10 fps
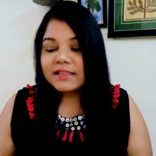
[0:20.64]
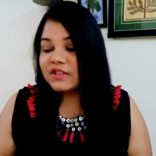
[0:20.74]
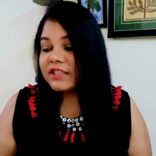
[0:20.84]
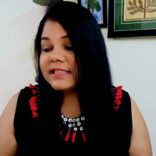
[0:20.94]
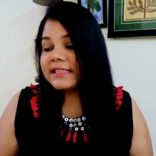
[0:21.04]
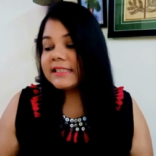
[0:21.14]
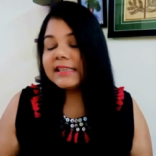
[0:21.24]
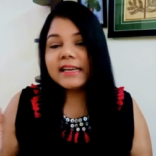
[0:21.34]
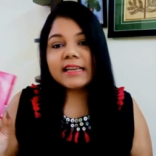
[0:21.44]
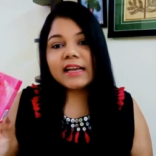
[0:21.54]
So this is the
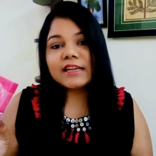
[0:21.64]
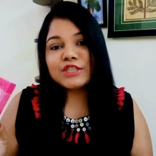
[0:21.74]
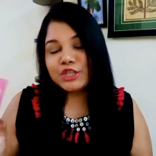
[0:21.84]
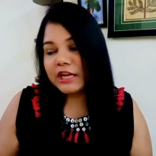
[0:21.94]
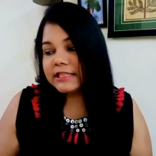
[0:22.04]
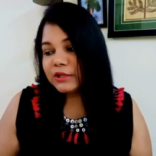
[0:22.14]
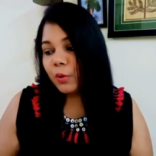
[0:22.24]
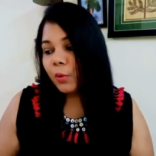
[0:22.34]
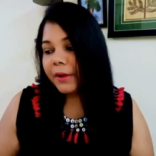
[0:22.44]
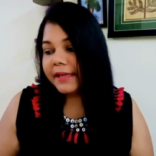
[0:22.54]
Nykaa Just
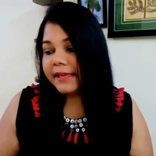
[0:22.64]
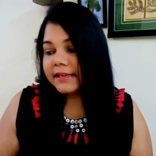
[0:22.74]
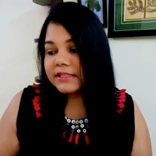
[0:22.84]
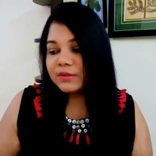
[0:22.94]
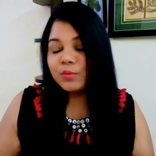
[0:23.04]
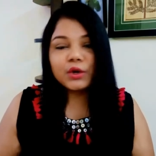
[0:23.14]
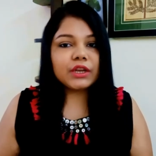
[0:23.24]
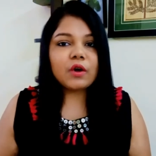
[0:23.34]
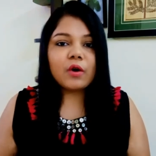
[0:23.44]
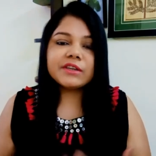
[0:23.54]
Wink It
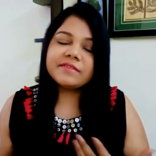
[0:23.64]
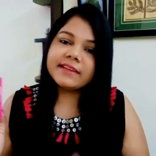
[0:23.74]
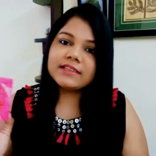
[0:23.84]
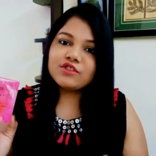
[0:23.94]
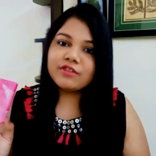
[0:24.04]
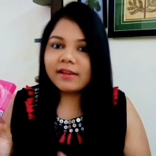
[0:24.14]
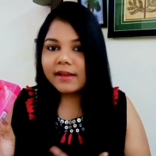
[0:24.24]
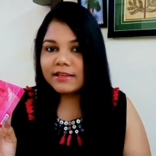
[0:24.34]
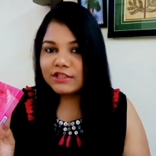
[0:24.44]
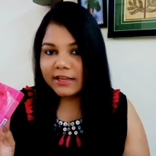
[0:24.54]
Smokin' Hot Wet and Dry
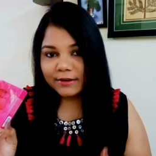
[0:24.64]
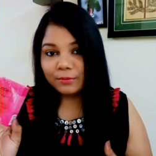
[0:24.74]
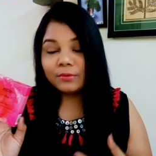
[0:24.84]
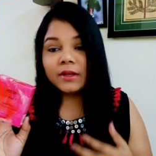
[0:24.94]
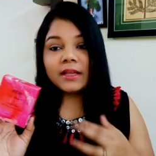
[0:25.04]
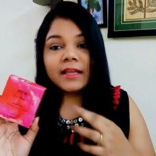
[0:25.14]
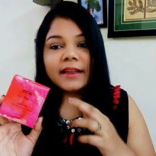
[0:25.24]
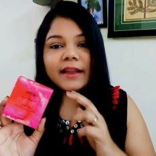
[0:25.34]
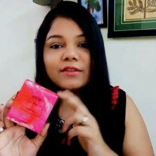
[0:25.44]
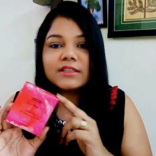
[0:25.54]
Eyeshadow.
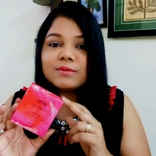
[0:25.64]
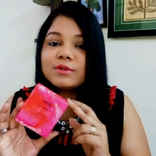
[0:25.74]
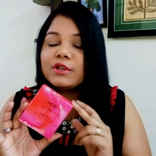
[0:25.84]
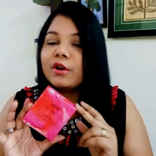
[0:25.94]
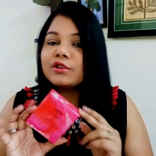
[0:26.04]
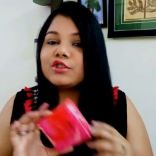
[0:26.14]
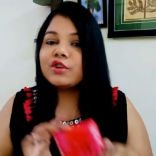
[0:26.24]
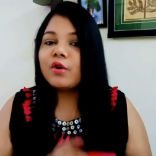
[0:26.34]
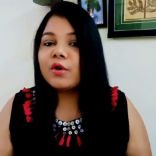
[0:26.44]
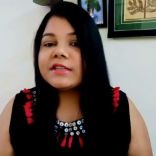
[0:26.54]
Now this was launched
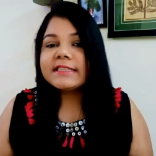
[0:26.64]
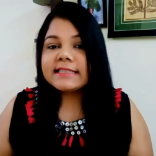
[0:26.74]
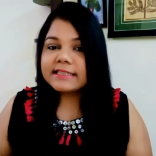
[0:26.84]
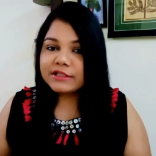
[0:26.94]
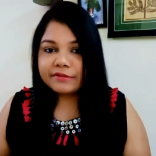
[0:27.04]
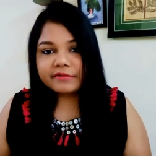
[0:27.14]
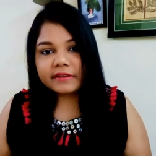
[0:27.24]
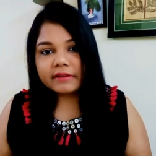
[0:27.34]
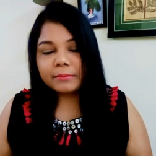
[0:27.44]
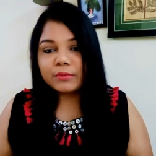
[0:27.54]
on 6th of
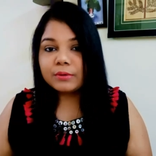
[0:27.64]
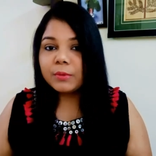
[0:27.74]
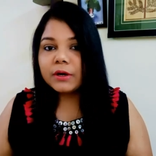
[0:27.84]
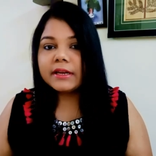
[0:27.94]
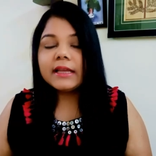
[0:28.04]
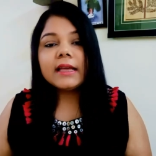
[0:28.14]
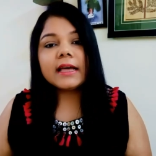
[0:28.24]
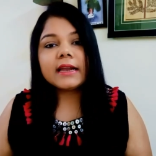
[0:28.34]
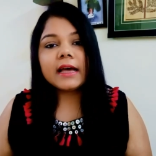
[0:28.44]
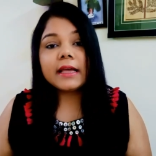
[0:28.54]
November morning
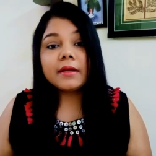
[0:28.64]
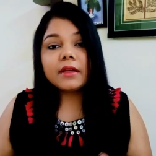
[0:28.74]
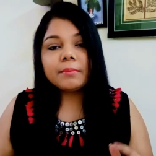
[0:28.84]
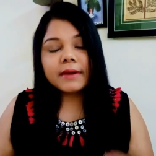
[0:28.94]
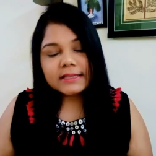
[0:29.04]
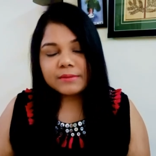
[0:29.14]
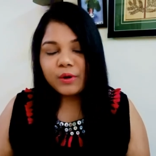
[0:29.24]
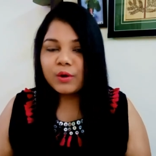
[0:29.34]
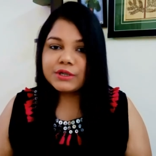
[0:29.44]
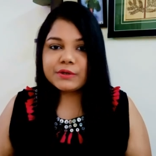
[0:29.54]
and I placed
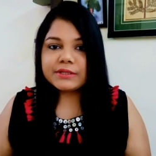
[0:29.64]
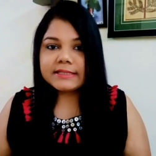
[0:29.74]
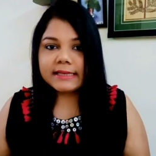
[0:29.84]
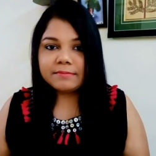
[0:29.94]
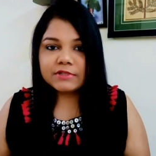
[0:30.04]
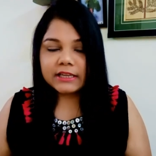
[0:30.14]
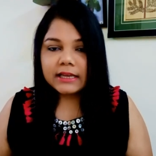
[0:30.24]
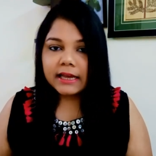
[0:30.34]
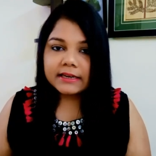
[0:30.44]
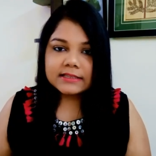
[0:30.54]
my order on the same
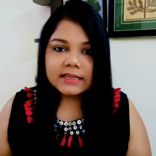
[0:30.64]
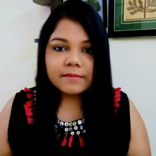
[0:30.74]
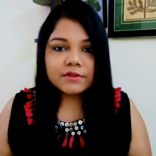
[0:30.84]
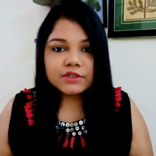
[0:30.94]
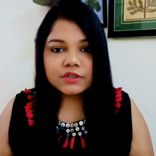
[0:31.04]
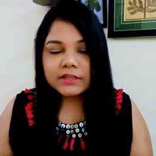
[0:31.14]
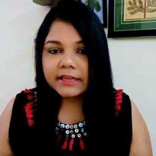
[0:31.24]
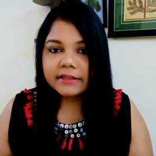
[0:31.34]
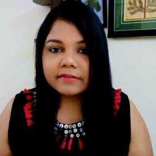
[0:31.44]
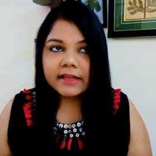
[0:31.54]
day. I received it
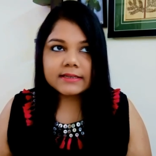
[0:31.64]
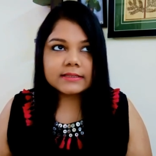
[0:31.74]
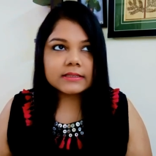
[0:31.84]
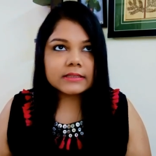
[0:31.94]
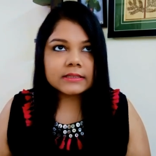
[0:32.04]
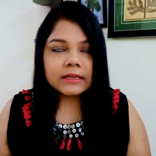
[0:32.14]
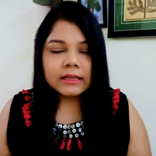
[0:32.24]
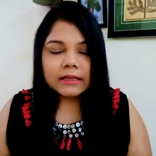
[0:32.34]
today, that is,